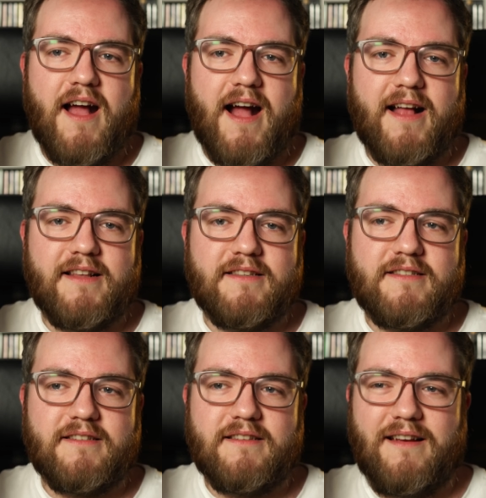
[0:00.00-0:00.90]

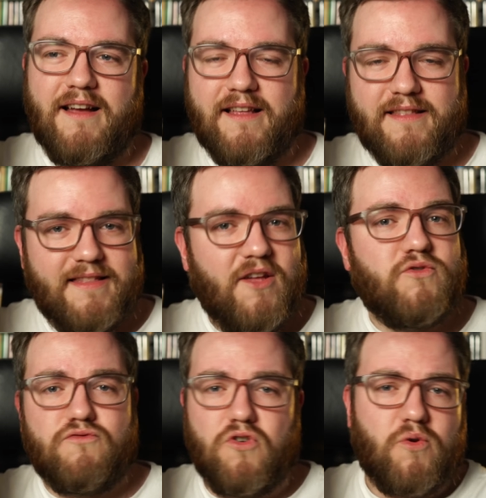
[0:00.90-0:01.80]
And uh, those
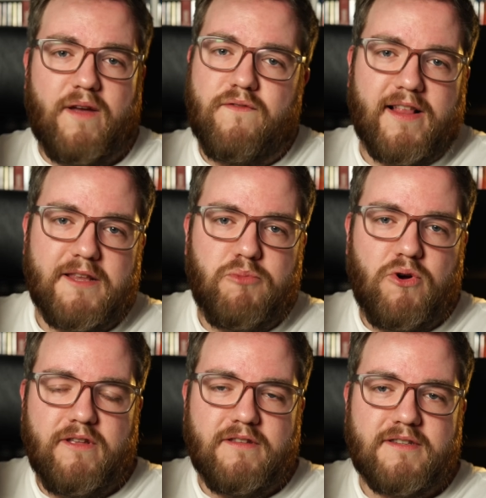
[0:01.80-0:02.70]
are all quite valid
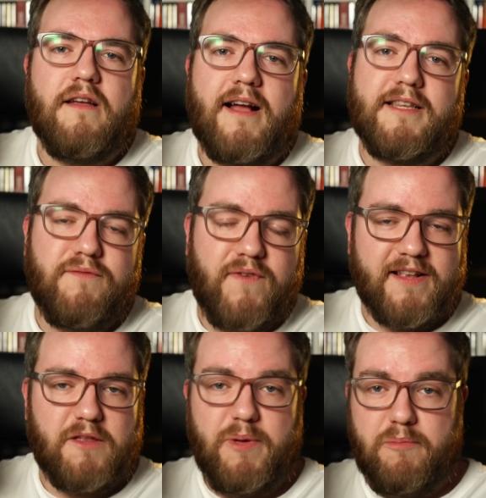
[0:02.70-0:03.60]
points. And in
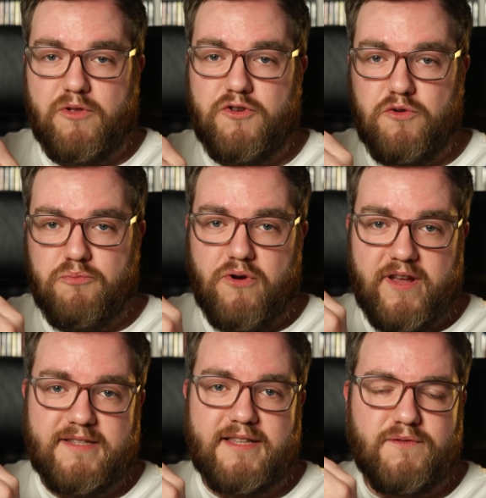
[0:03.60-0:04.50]
fact, the people that do
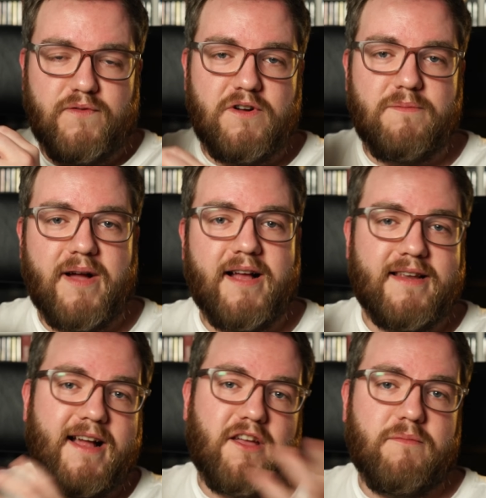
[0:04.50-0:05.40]
praise this film and
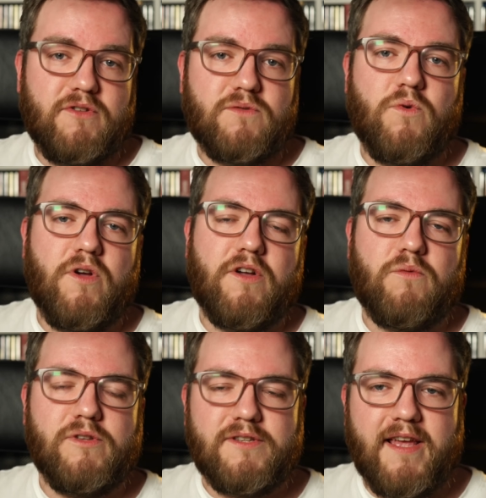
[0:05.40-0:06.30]
Akerman's work
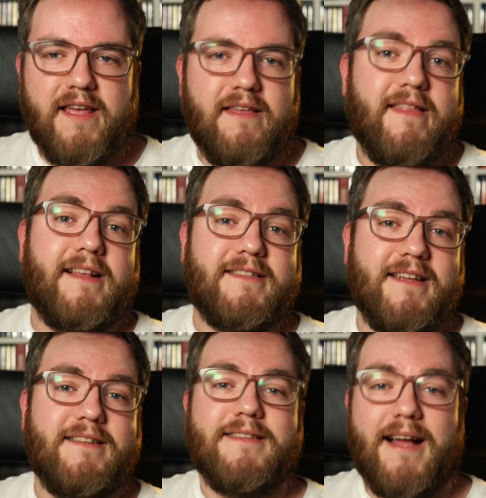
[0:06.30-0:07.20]
will say that that's
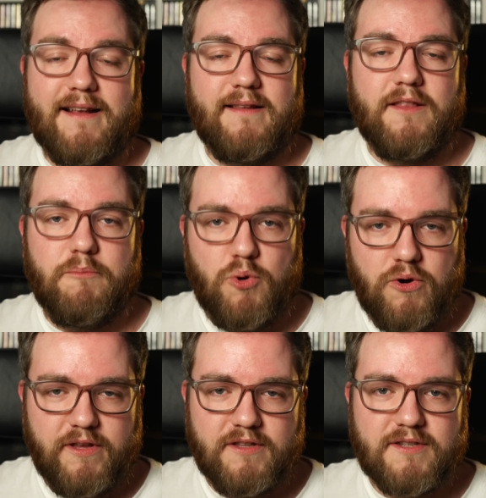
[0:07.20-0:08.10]
exactly the
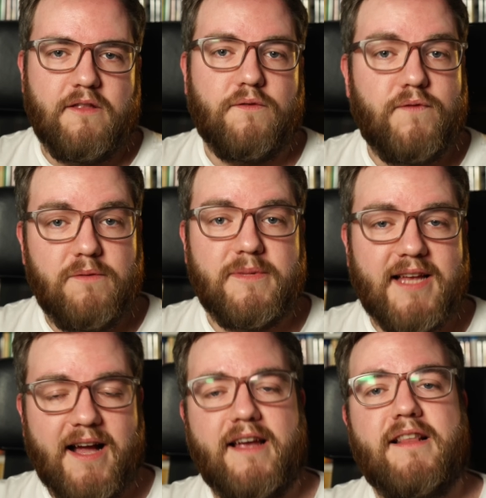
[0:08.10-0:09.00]
point. The film is
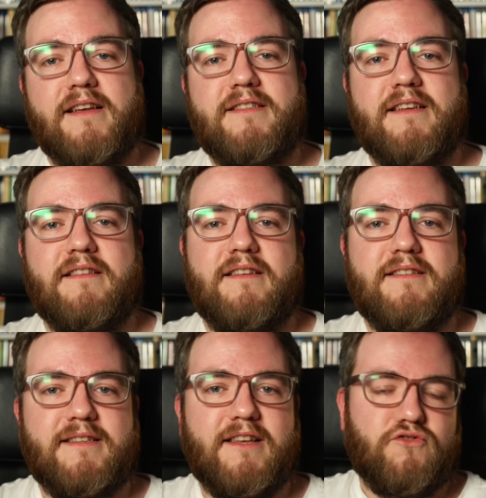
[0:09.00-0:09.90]
highlighting these
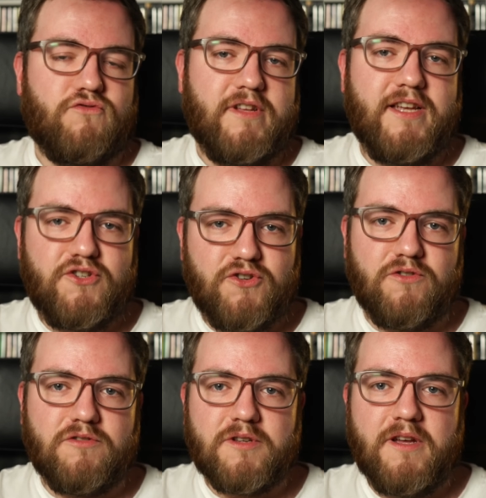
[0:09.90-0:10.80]
central
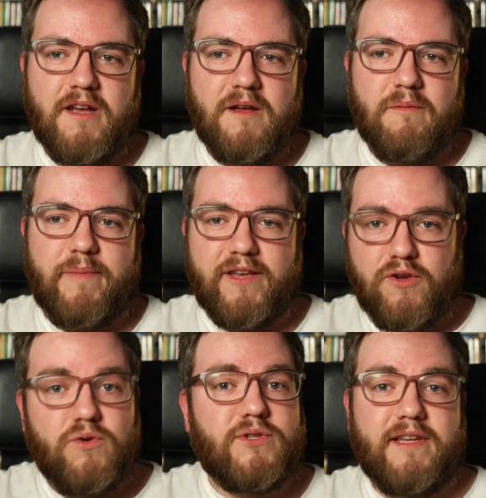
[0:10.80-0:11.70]
issues by
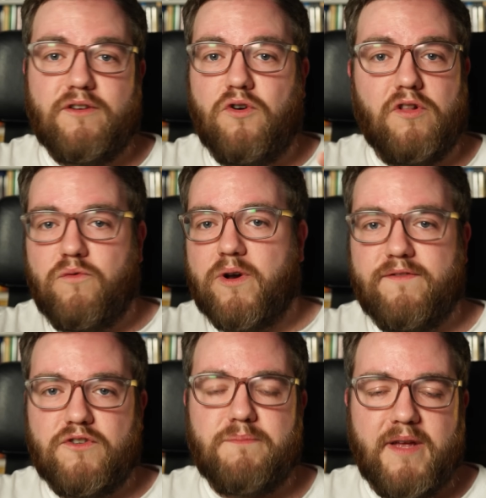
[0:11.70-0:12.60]
using all of what
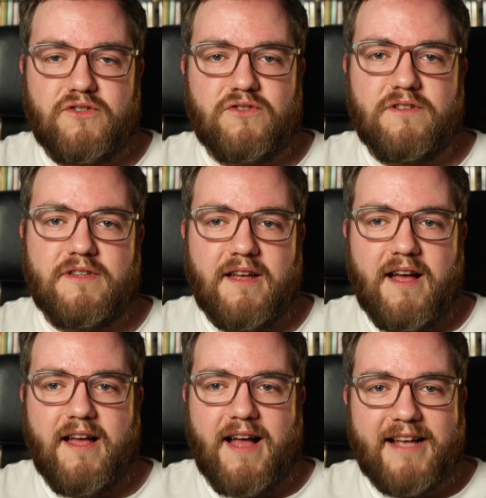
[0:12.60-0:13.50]
I've just mentioned
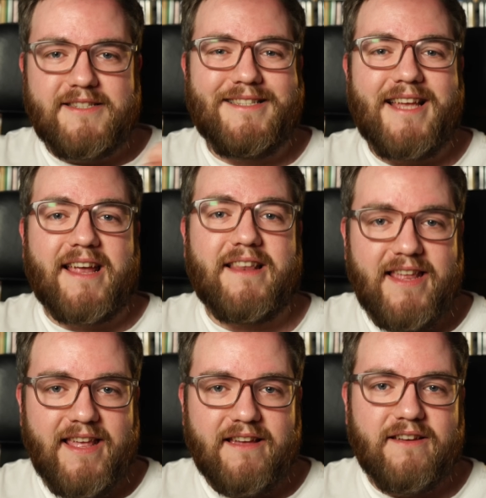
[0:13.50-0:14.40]
as a
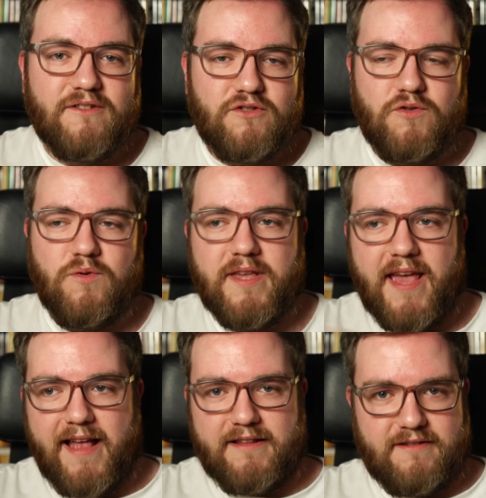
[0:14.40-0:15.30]
technique to
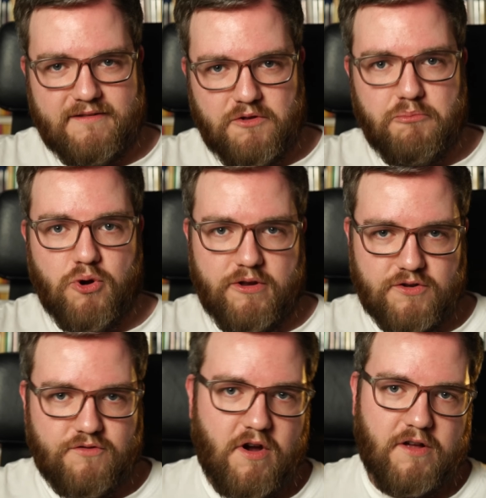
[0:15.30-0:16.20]
get the point
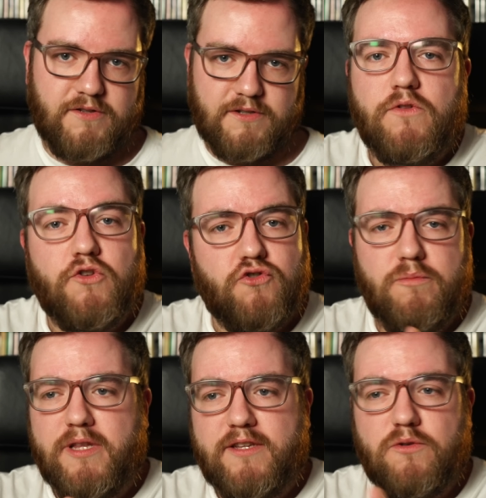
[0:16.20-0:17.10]
across. The
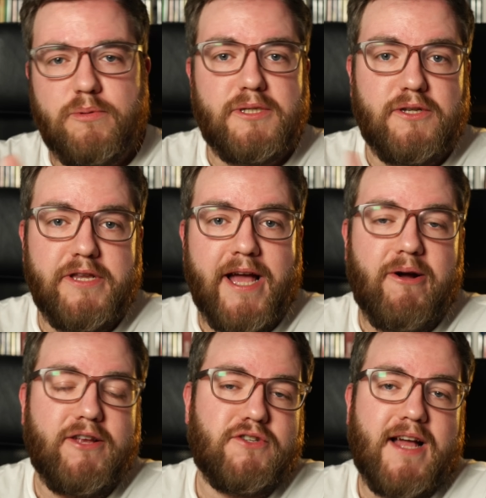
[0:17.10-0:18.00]
trouble is, up until now,
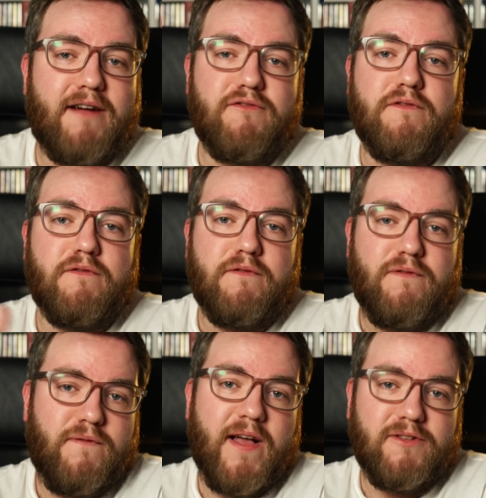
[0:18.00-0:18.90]
I just haven't
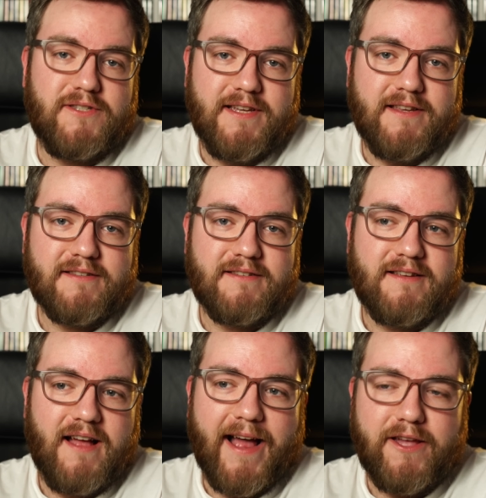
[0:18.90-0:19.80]
felt it.
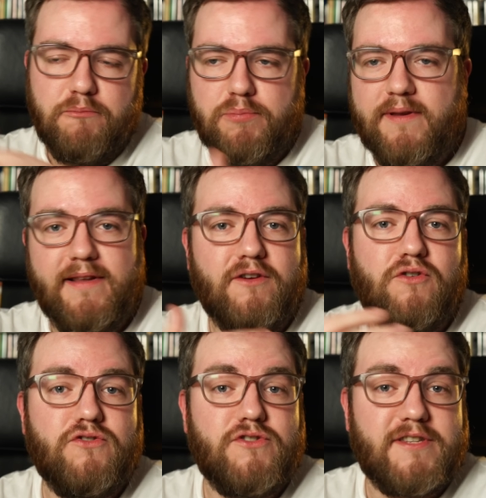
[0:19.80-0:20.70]
I completely
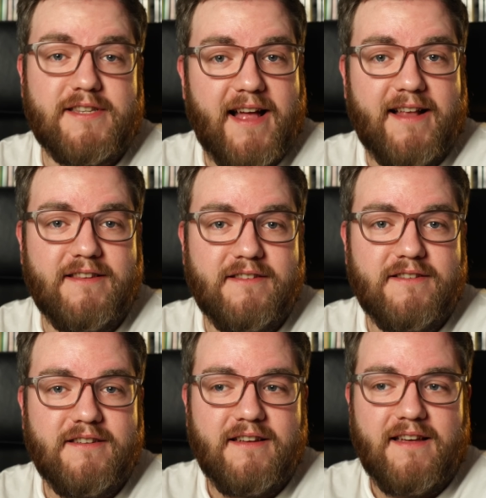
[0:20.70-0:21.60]
understand
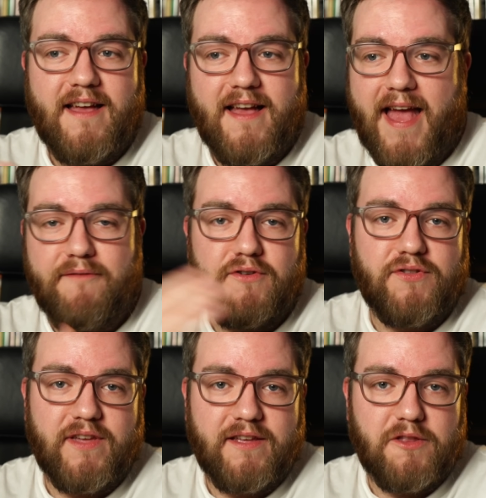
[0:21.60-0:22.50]

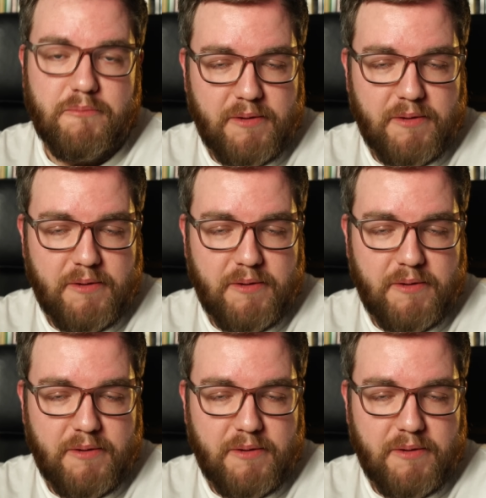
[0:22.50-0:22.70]
everything that